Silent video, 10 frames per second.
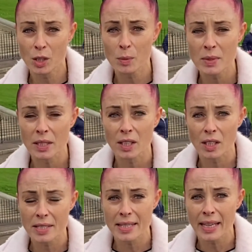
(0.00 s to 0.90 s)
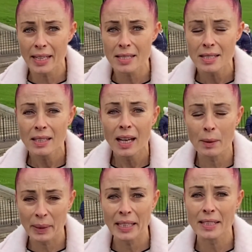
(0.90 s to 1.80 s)
homes and care settings, and
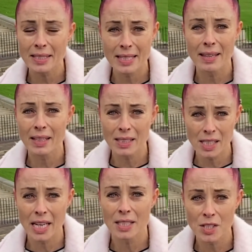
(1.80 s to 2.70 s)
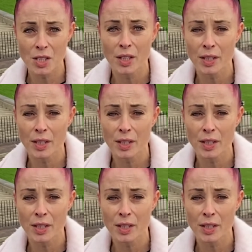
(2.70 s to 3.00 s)
we need to see that change now.